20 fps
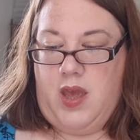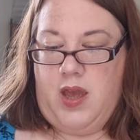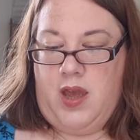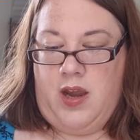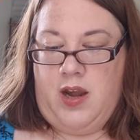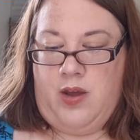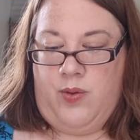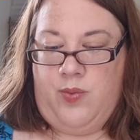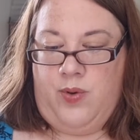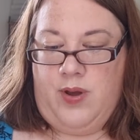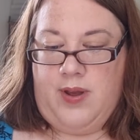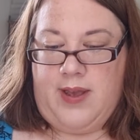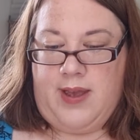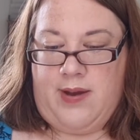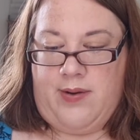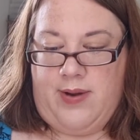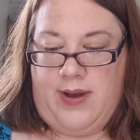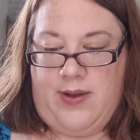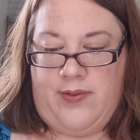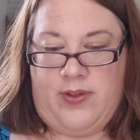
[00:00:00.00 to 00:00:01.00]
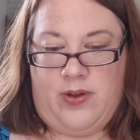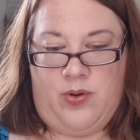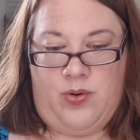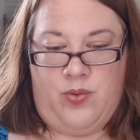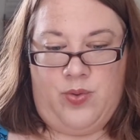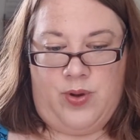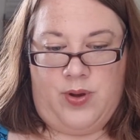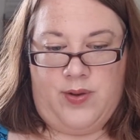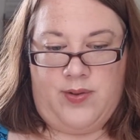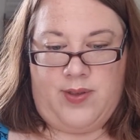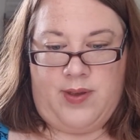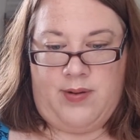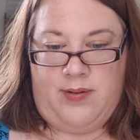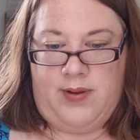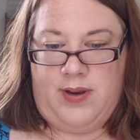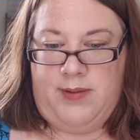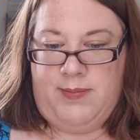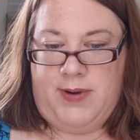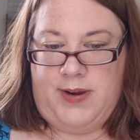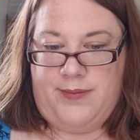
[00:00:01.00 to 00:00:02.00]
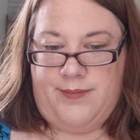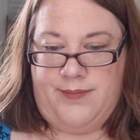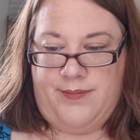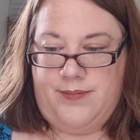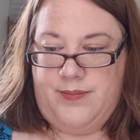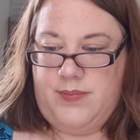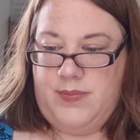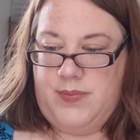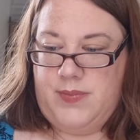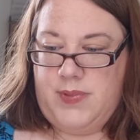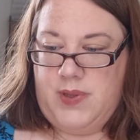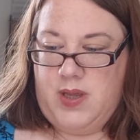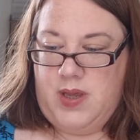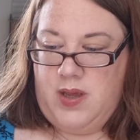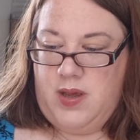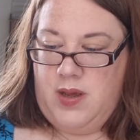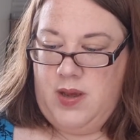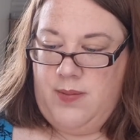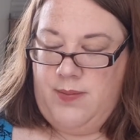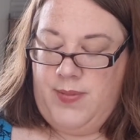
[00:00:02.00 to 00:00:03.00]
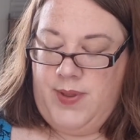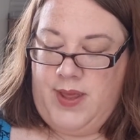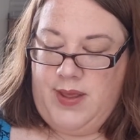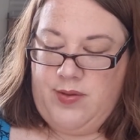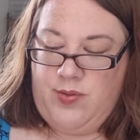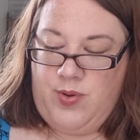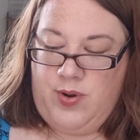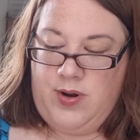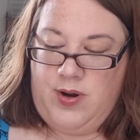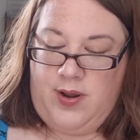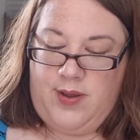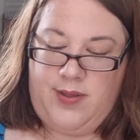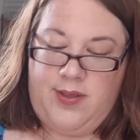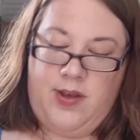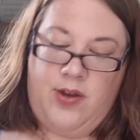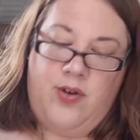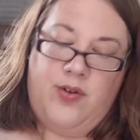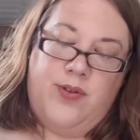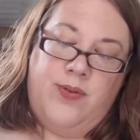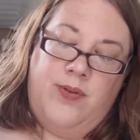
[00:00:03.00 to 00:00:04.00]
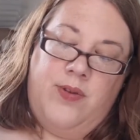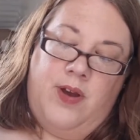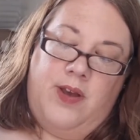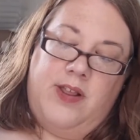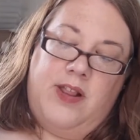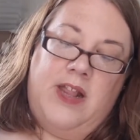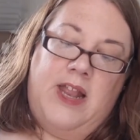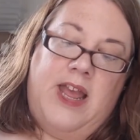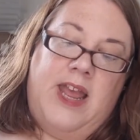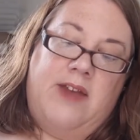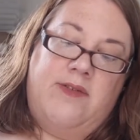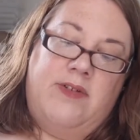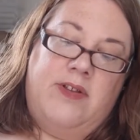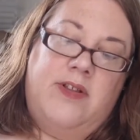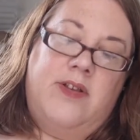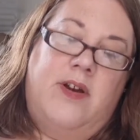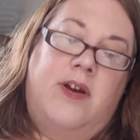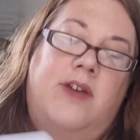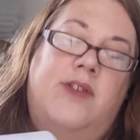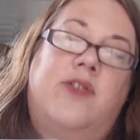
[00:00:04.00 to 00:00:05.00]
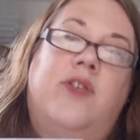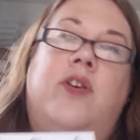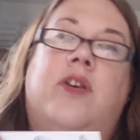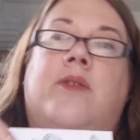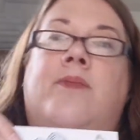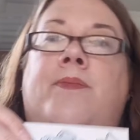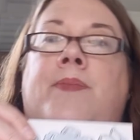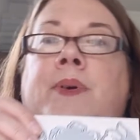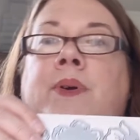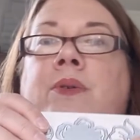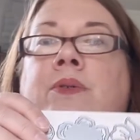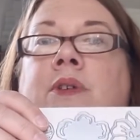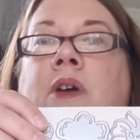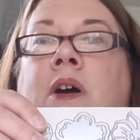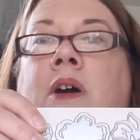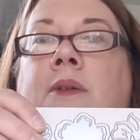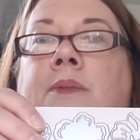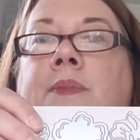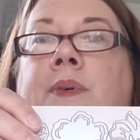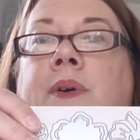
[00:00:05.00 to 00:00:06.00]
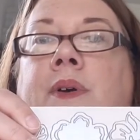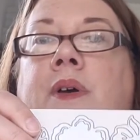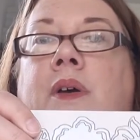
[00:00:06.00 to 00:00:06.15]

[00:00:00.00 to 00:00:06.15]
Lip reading: And I'll work out how that all works out in a minute. But that's quite nice. So you've got some nice layering dies, so you can build up